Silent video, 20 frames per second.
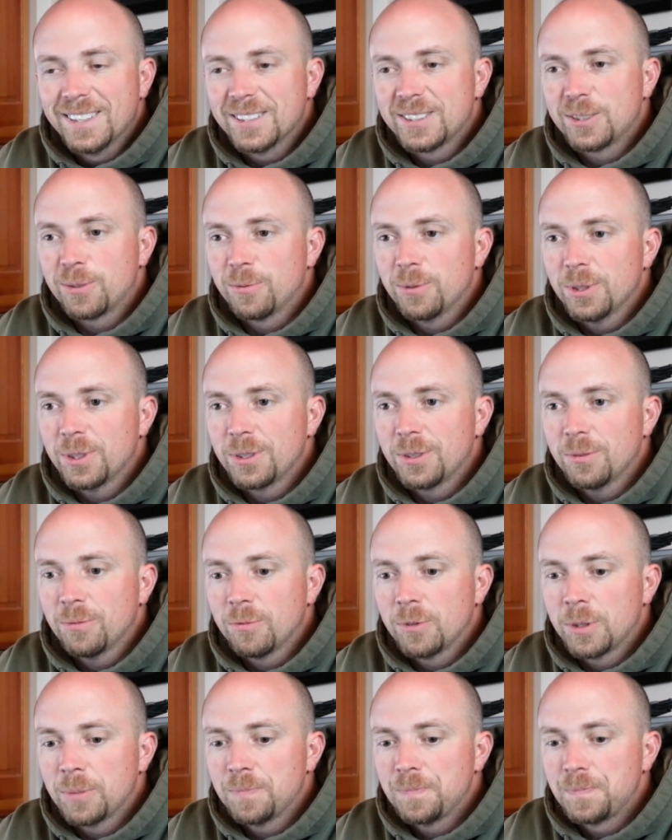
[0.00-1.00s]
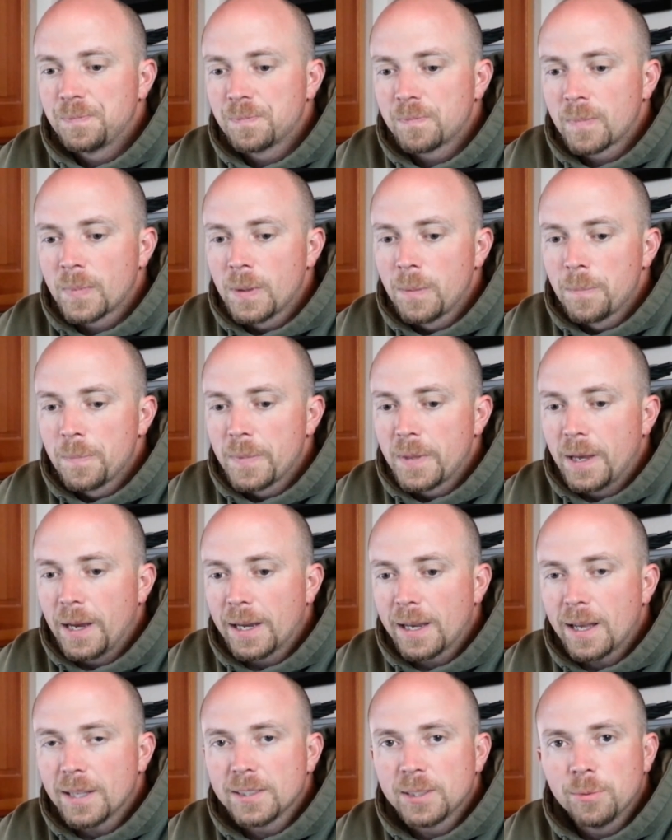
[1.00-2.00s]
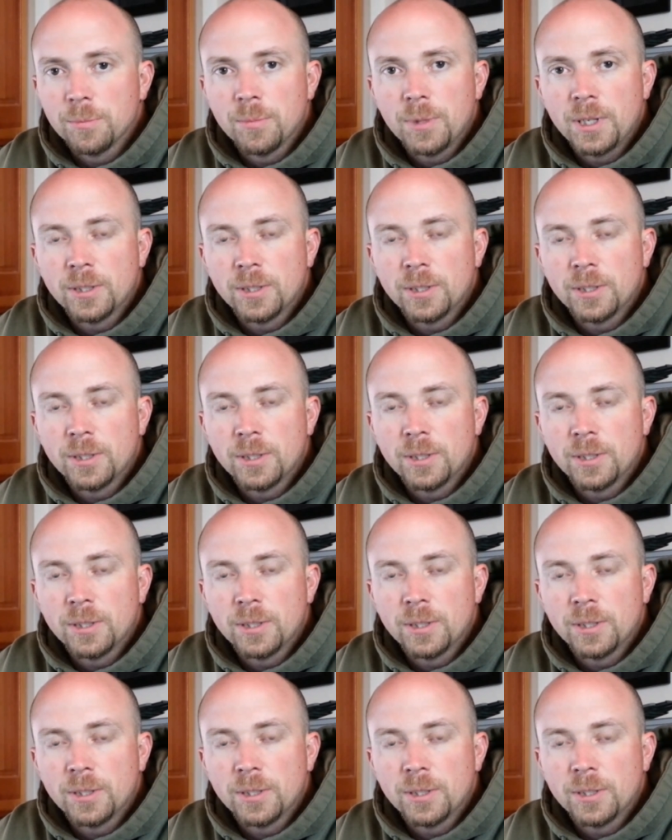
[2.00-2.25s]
that's a really good one. I got some